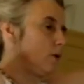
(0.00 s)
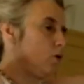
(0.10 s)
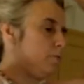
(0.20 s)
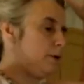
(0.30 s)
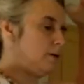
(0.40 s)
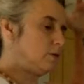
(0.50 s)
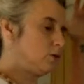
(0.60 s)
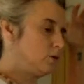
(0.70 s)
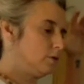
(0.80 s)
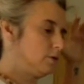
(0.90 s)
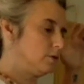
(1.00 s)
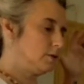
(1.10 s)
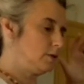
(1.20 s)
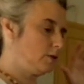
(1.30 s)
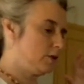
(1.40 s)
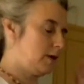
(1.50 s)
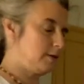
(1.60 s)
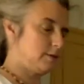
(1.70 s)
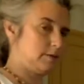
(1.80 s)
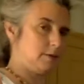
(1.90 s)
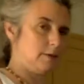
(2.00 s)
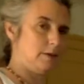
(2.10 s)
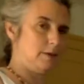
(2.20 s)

Opening the shoulders and the chest.